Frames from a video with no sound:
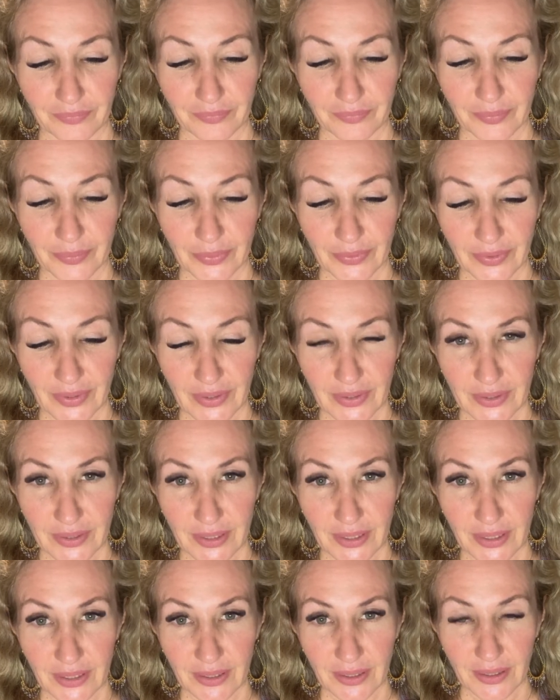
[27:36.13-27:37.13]

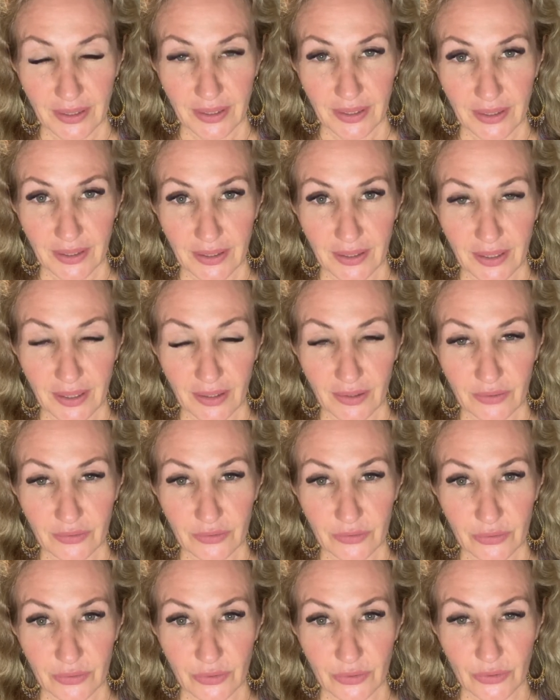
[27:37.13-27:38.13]
Breathing in and out
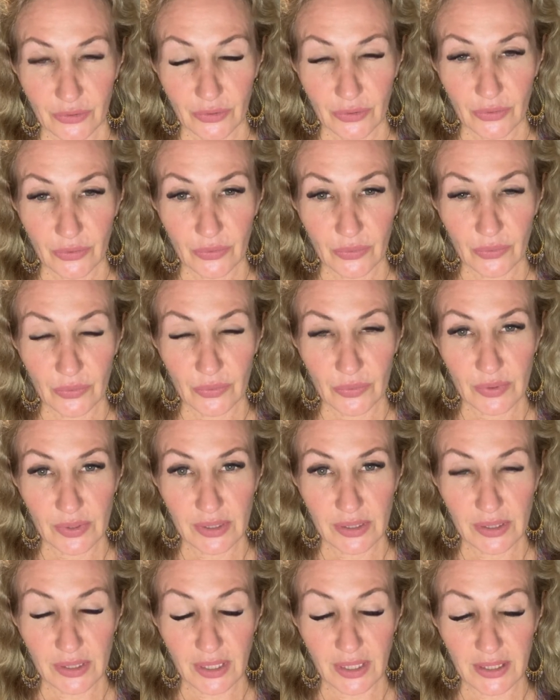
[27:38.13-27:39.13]
through the
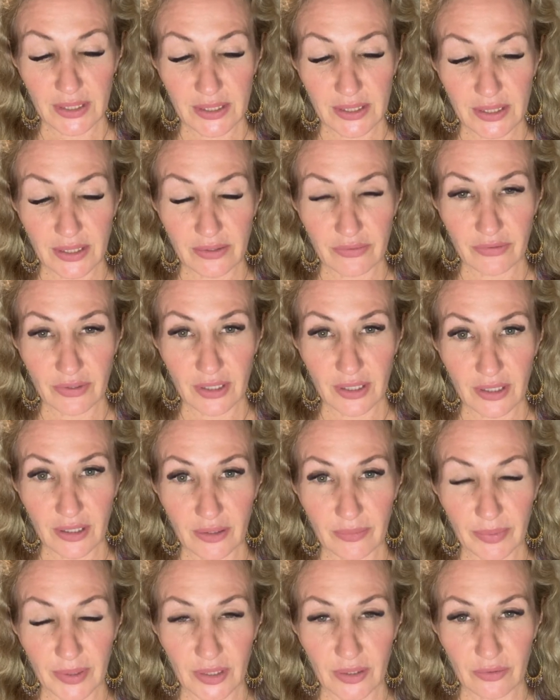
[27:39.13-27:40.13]
nose. Let's give a little
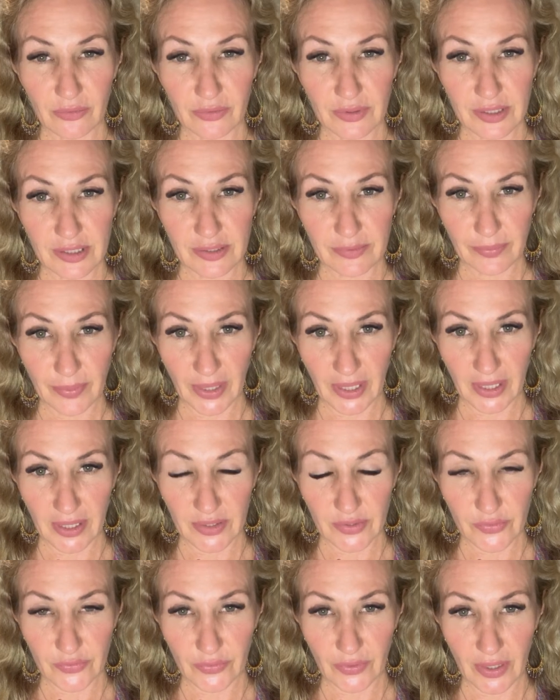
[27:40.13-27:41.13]
bit of a
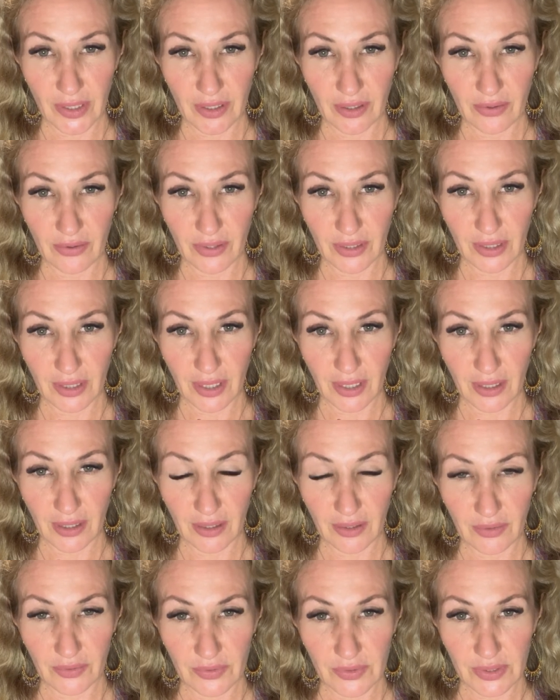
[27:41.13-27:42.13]
space for anything
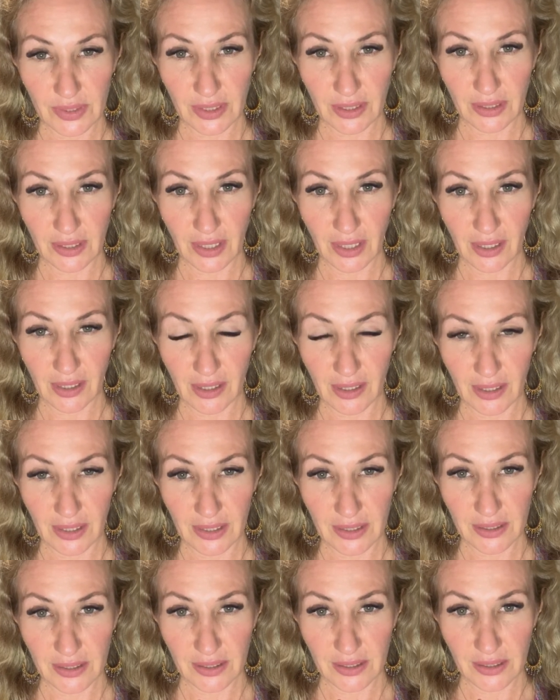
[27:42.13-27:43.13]
else that the
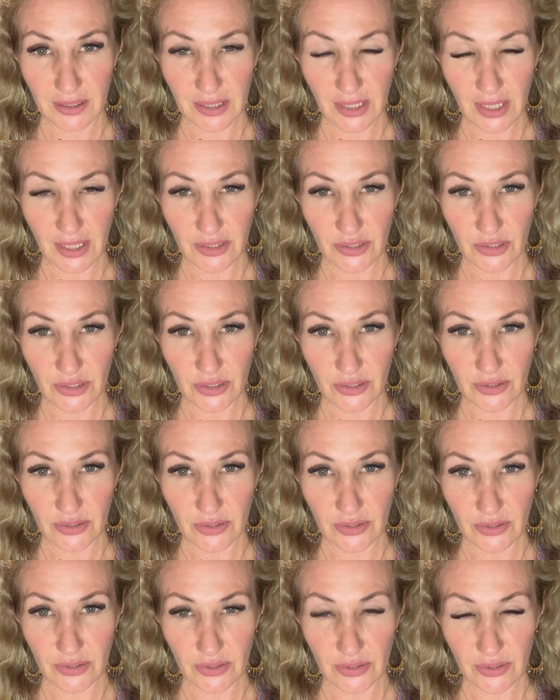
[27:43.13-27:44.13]
highest
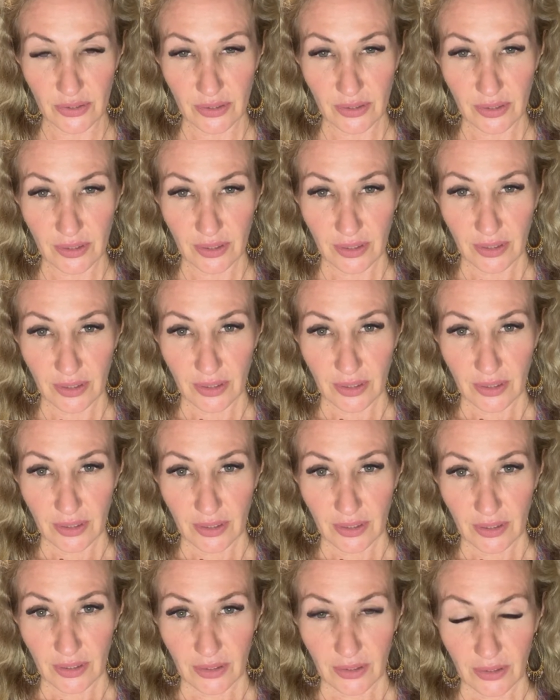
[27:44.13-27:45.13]
intelligence
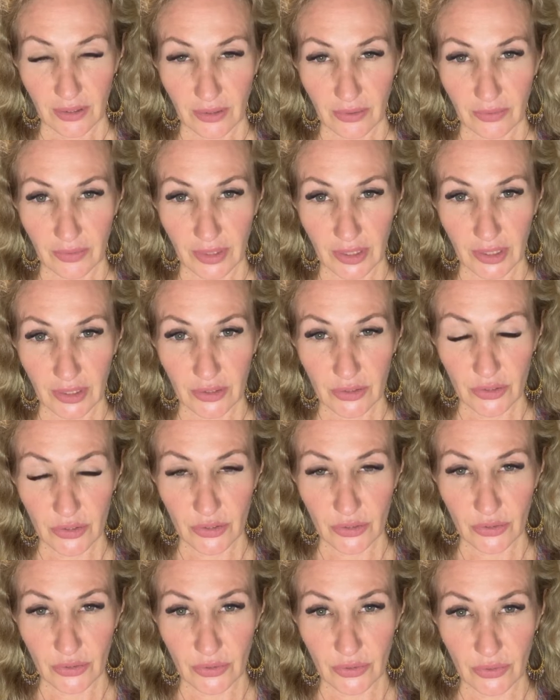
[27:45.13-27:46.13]
going
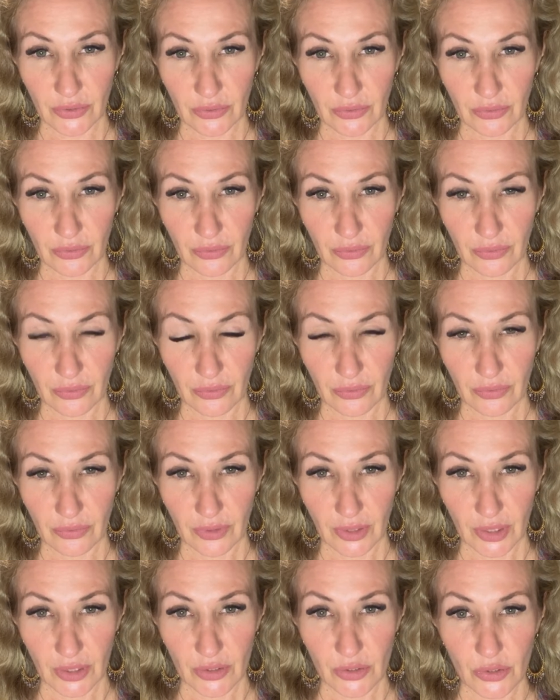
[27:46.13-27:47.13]
to
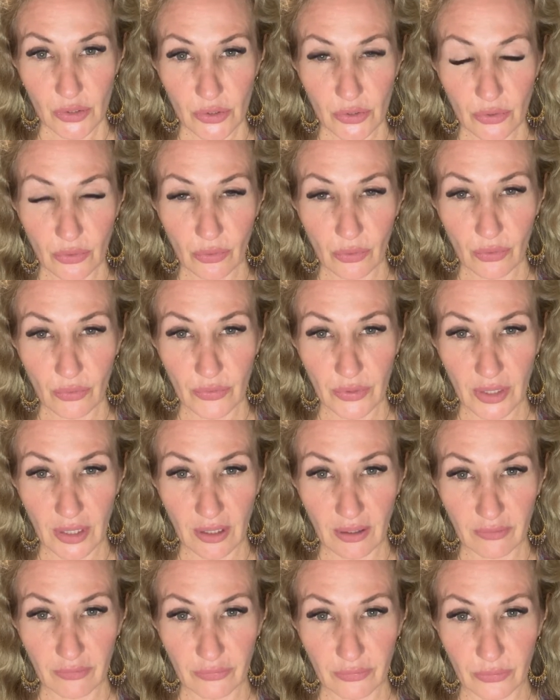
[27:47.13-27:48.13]
install
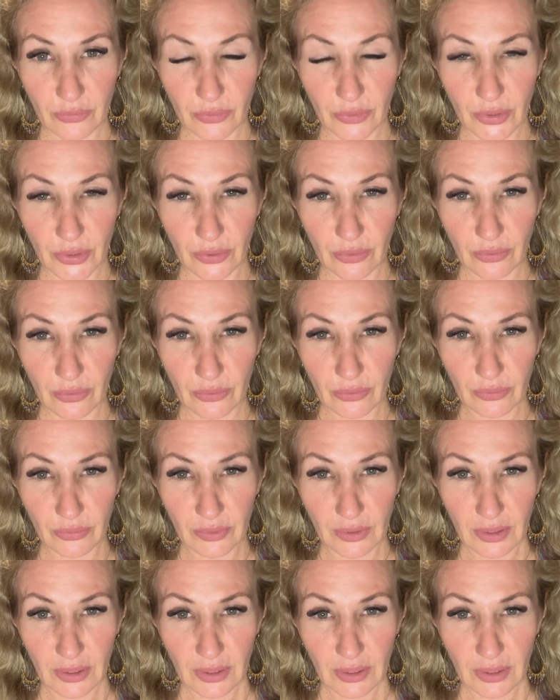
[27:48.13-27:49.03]
there for you.